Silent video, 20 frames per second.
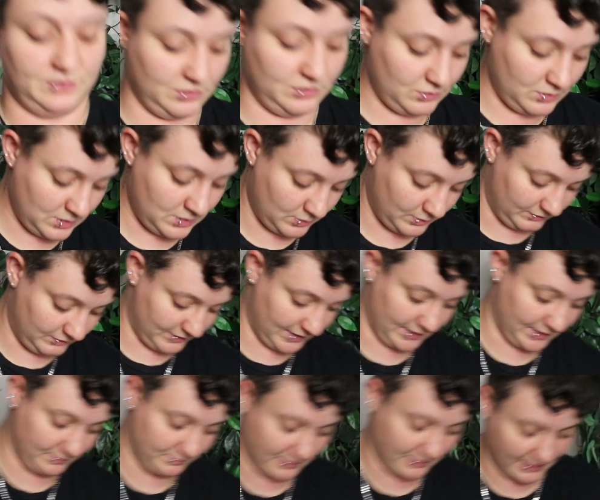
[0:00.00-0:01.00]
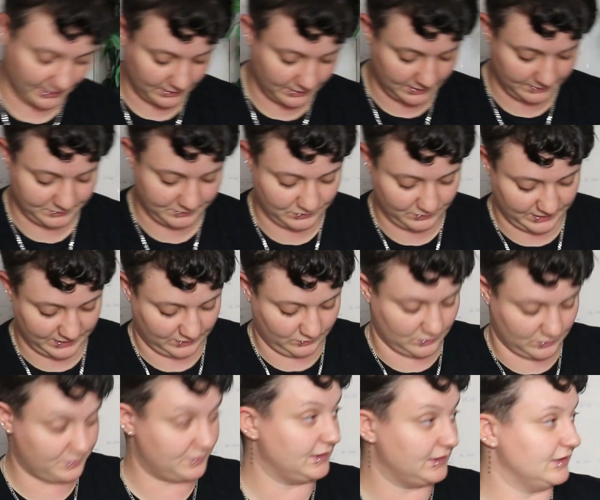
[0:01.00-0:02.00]
new. We've got a backup so we can
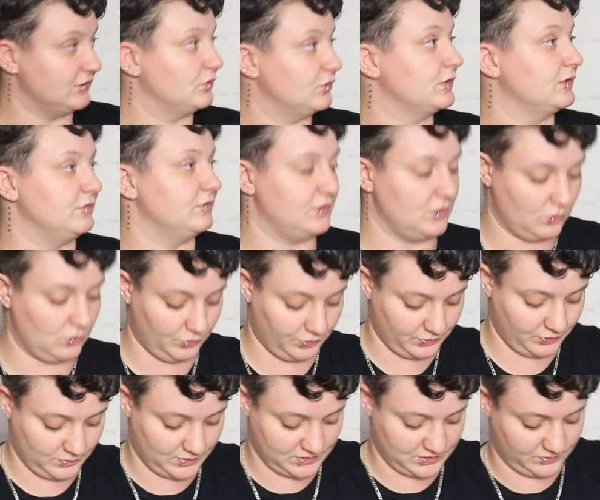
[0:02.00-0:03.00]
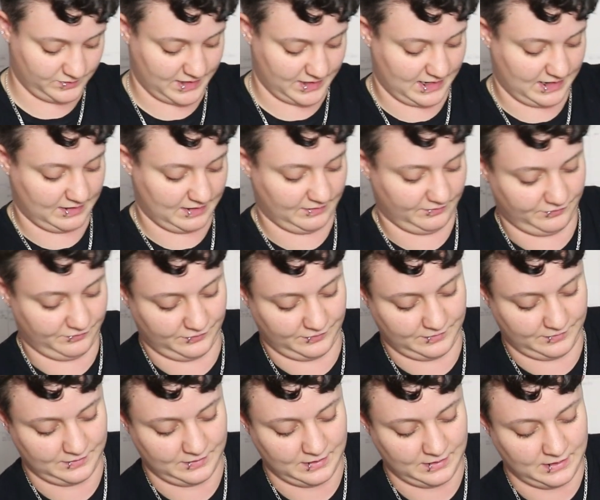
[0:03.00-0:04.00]
replace one of the older ones we have.
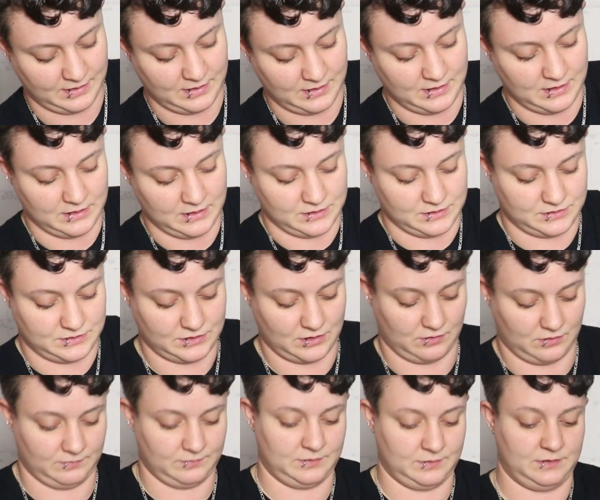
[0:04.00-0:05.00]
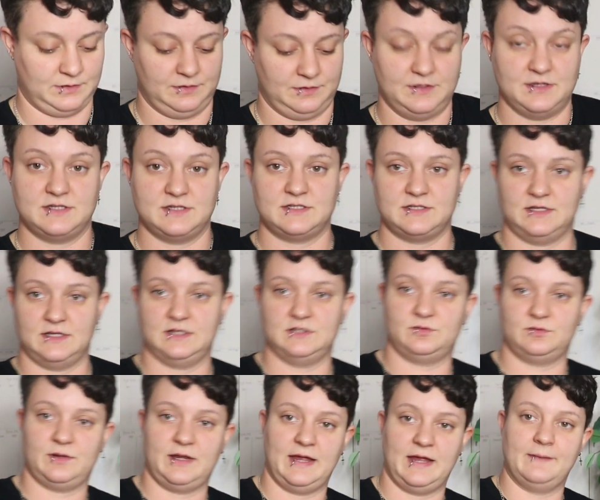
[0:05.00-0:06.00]
So, this is
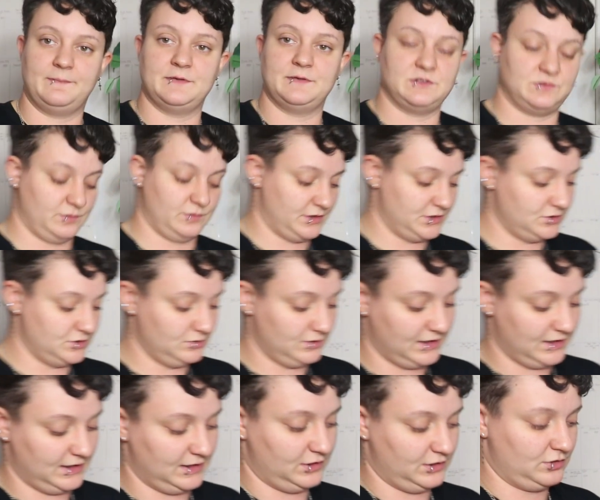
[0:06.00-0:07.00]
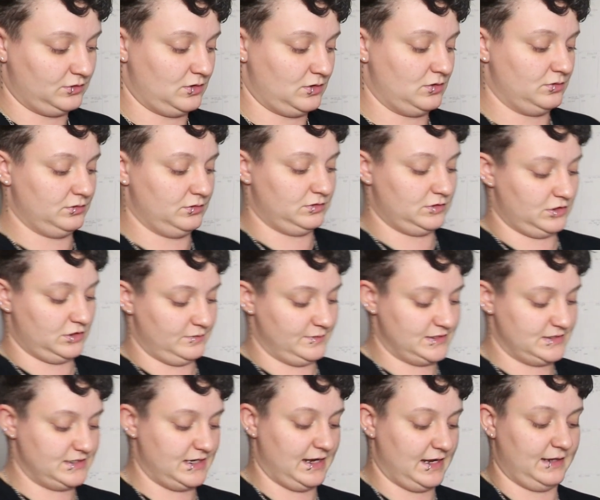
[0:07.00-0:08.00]
what happens when you get your own
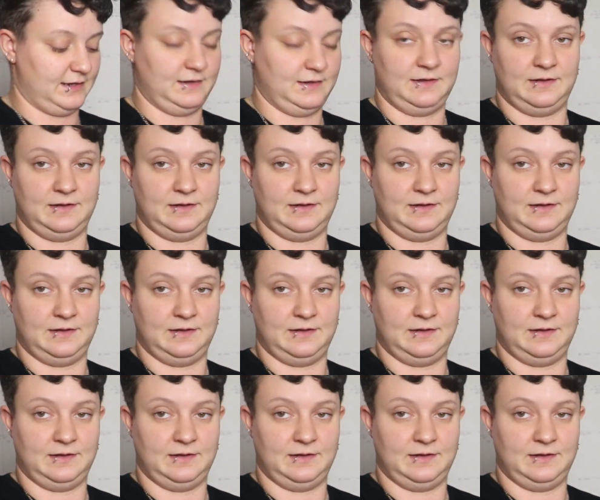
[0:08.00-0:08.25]
thermostat.